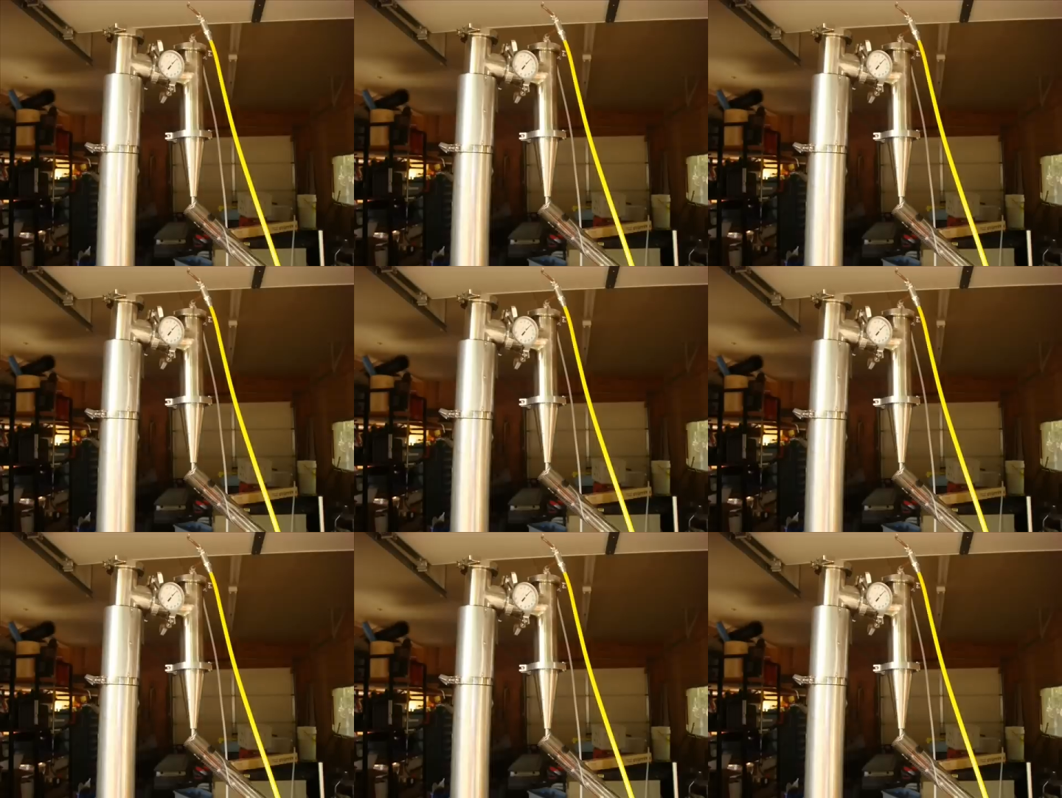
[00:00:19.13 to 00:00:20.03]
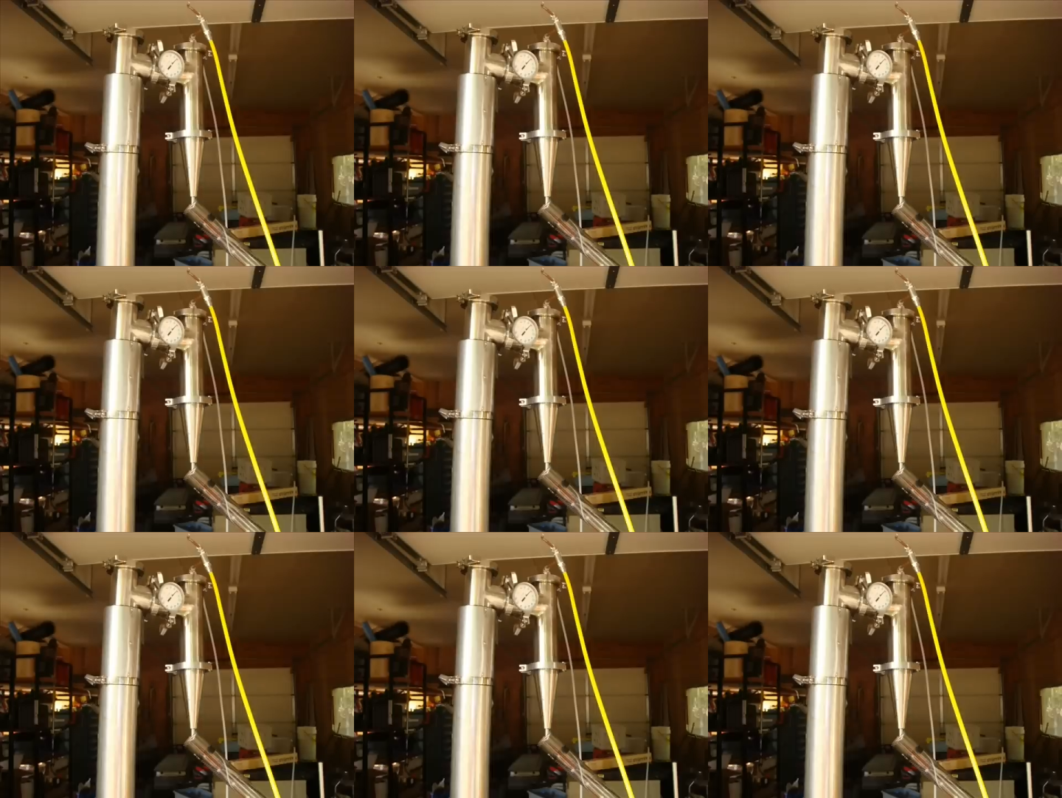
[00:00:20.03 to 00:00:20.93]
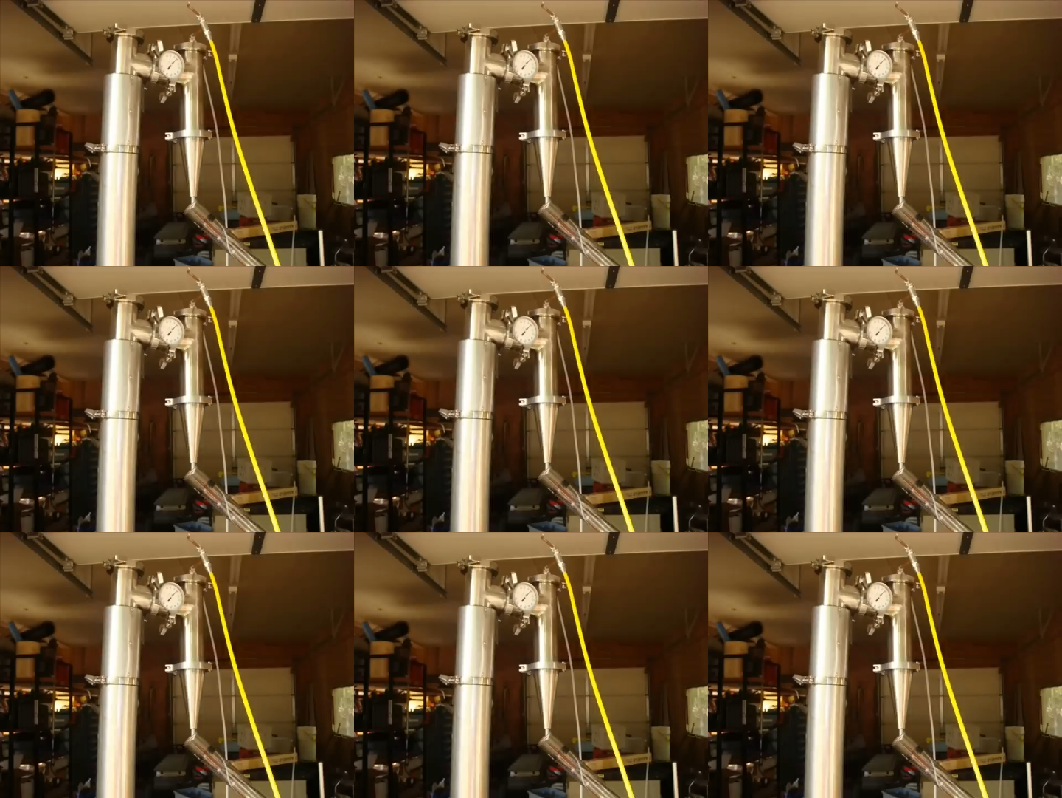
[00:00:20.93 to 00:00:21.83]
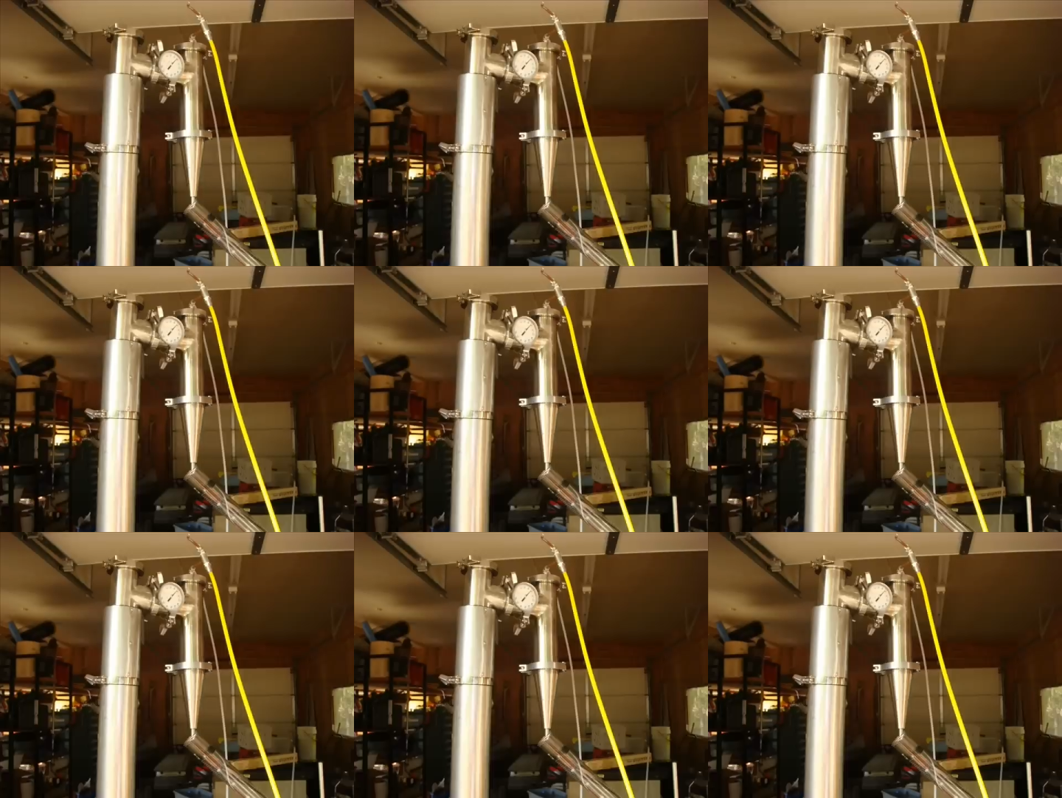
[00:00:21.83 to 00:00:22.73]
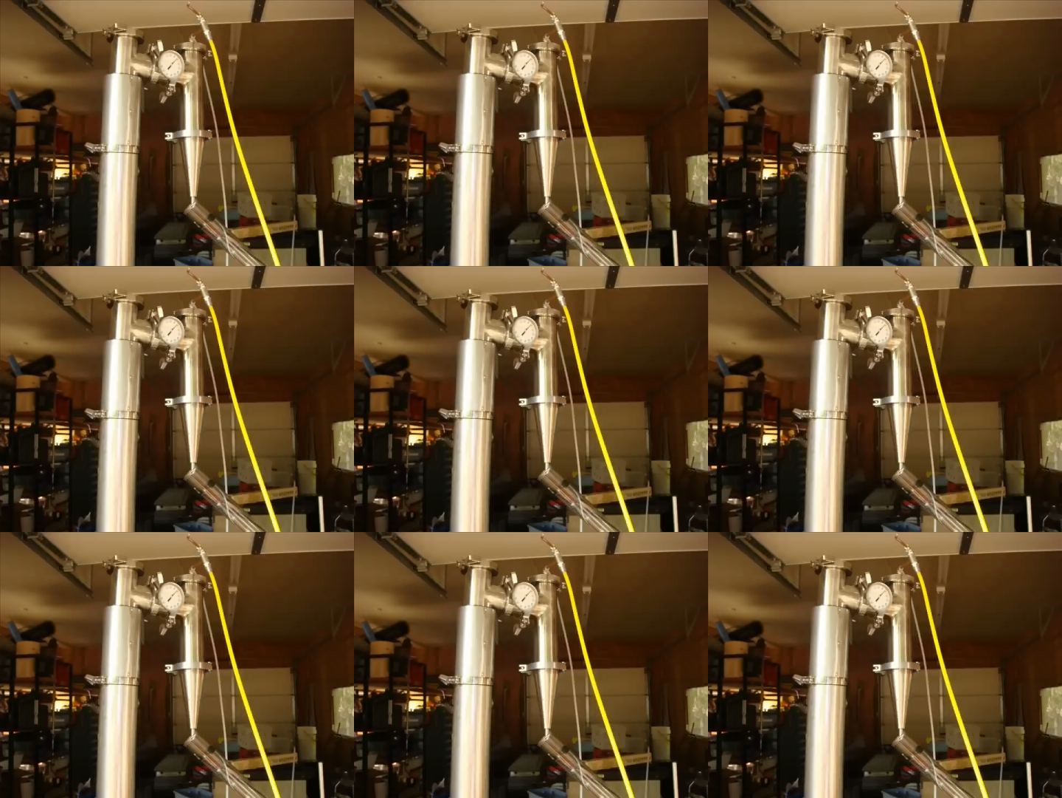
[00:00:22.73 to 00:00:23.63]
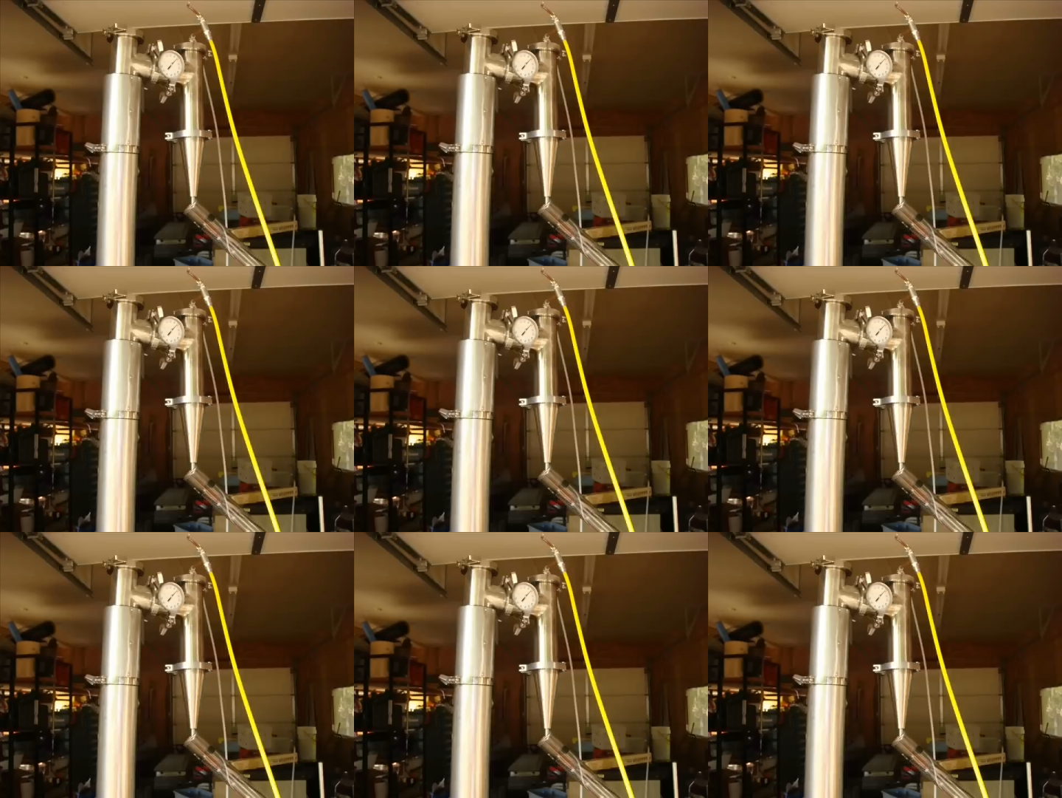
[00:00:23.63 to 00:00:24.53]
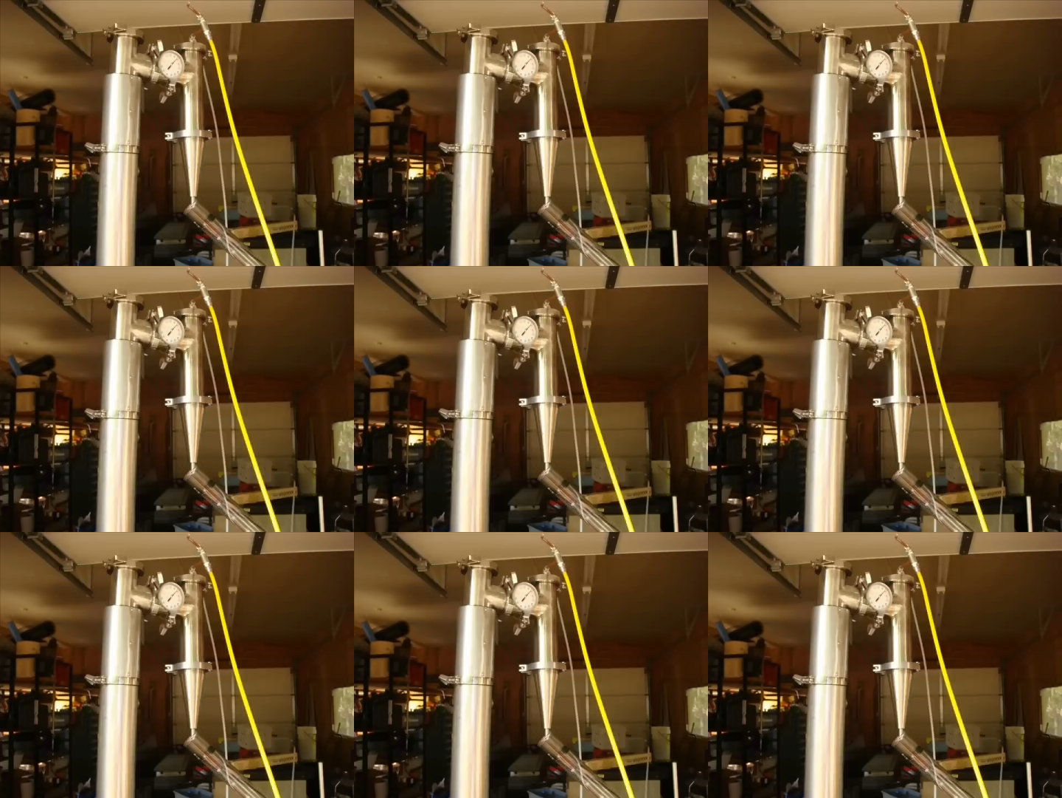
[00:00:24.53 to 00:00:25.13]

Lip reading: Nobody's mouth can be seen.